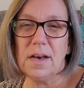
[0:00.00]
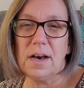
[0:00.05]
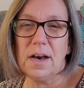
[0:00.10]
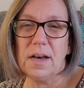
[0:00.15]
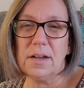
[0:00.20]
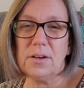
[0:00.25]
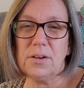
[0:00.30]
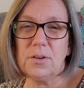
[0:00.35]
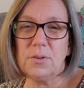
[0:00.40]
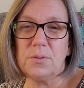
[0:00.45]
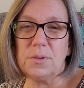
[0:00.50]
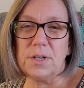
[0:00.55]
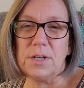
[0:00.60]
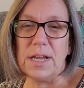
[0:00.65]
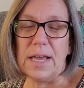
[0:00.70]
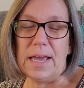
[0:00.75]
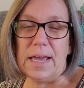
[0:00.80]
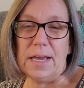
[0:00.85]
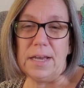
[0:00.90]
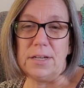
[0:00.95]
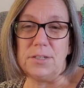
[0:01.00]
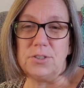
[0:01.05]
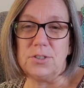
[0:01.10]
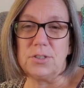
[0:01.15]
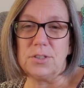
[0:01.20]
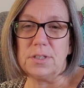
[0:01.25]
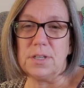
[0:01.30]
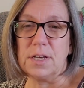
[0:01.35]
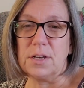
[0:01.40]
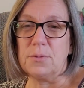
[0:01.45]
I don't know what age,
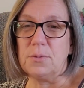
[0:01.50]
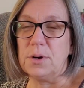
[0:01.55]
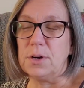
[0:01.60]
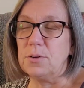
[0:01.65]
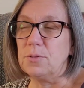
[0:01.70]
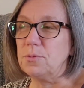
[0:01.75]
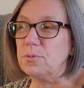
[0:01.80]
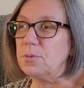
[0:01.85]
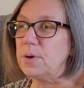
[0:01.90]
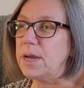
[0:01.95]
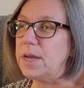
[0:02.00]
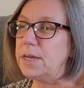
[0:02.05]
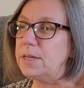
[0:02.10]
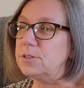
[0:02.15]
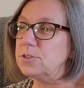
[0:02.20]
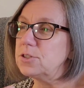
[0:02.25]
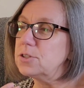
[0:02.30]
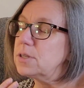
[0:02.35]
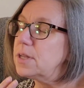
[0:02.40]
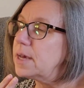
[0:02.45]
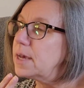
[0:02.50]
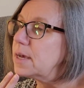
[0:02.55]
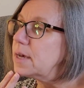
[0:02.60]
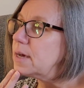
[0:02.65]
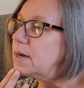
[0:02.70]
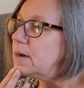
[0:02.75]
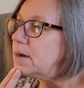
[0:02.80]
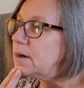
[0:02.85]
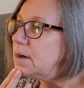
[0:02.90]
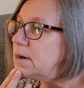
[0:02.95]
like what range, like
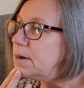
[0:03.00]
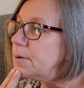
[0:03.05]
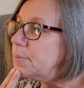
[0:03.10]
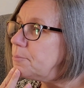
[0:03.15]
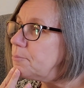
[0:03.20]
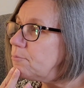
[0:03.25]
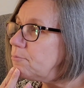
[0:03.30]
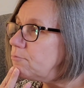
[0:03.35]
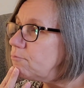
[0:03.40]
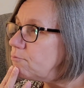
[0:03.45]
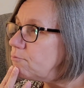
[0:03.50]
I